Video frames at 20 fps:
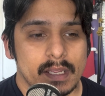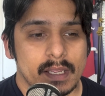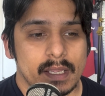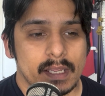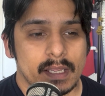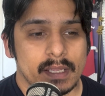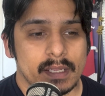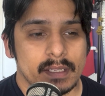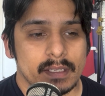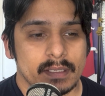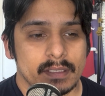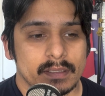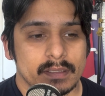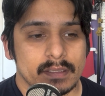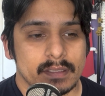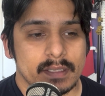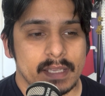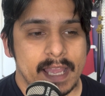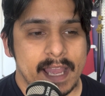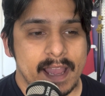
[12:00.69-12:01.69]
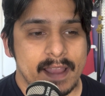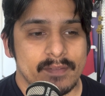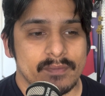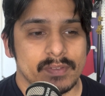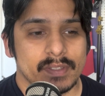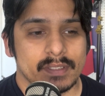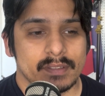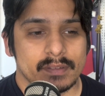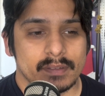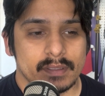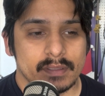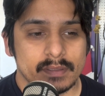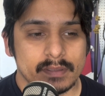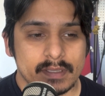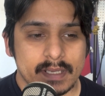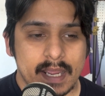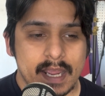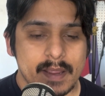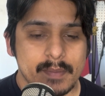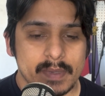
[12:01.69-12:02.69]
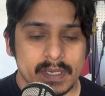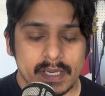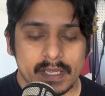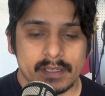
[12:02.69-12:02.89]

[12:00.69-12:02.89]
and having the time and